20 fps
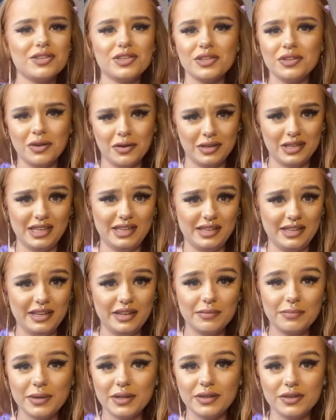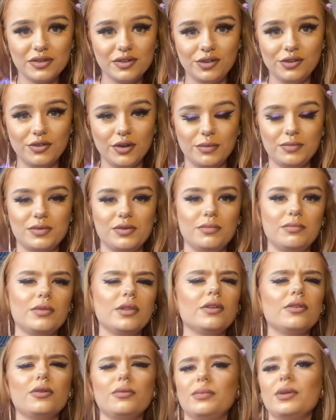You're not an idiot because you dropped
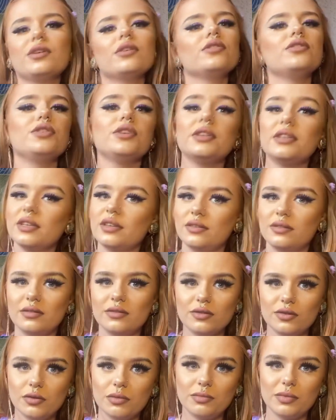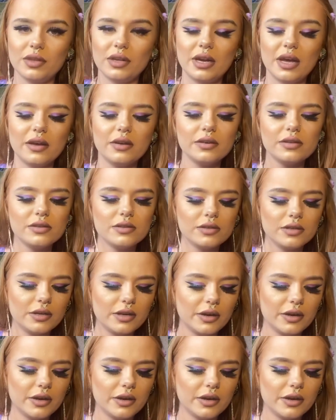something or because you did something else,